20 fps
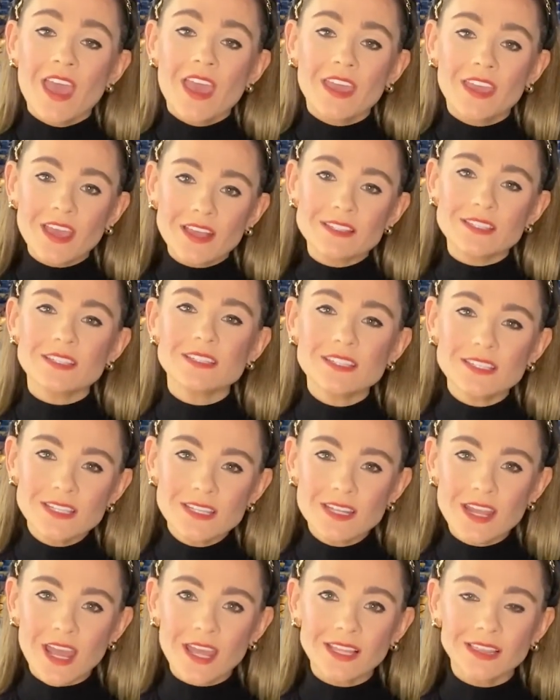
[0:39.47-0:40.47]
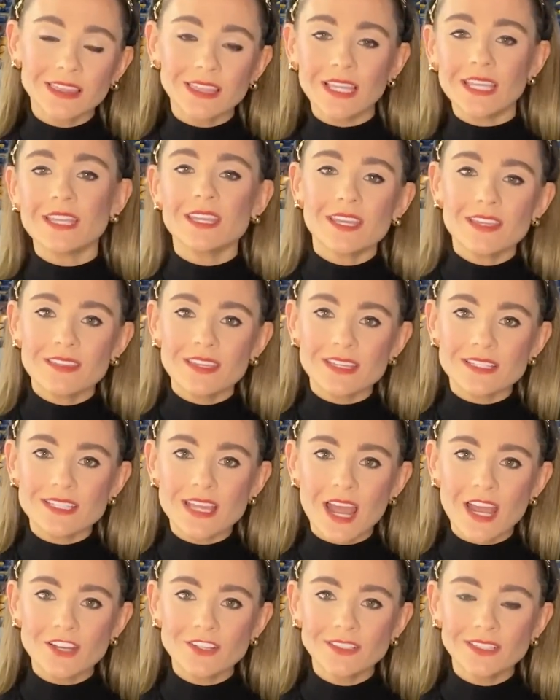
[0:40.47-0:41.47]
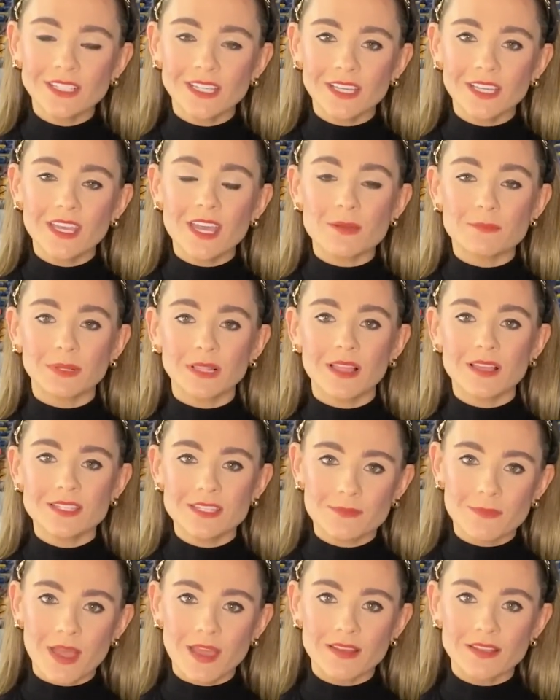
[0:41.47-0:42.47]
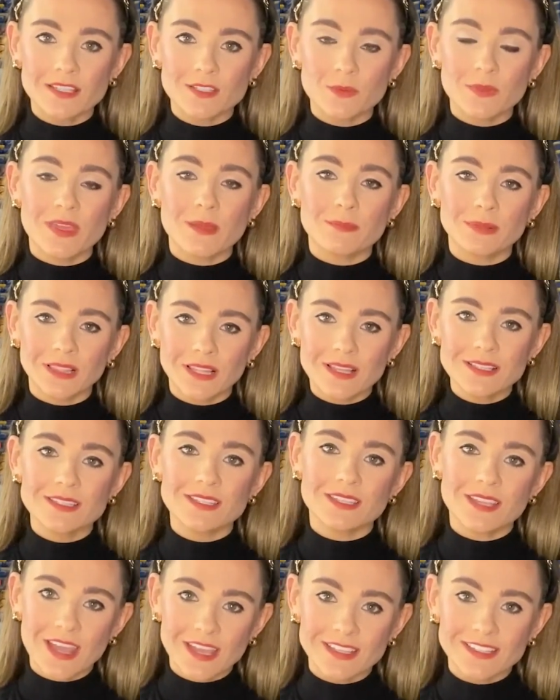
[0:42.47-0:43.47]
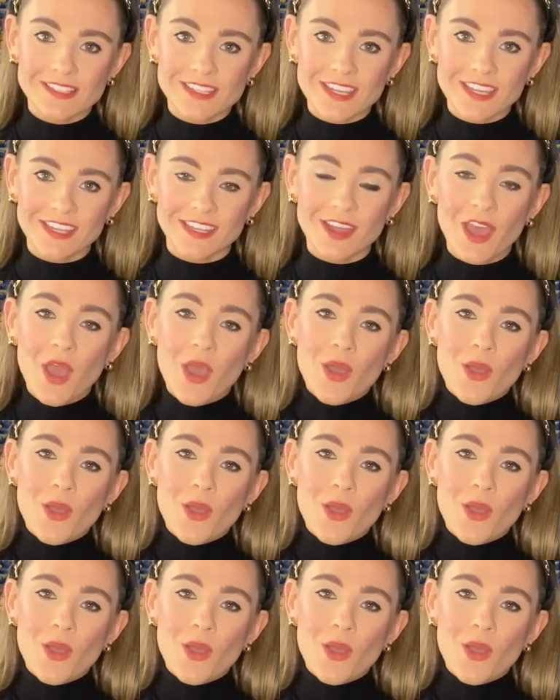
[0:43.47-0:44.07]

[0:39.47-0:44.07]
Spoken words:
He heads into tonight leading the entire league in plus-minus with a +19.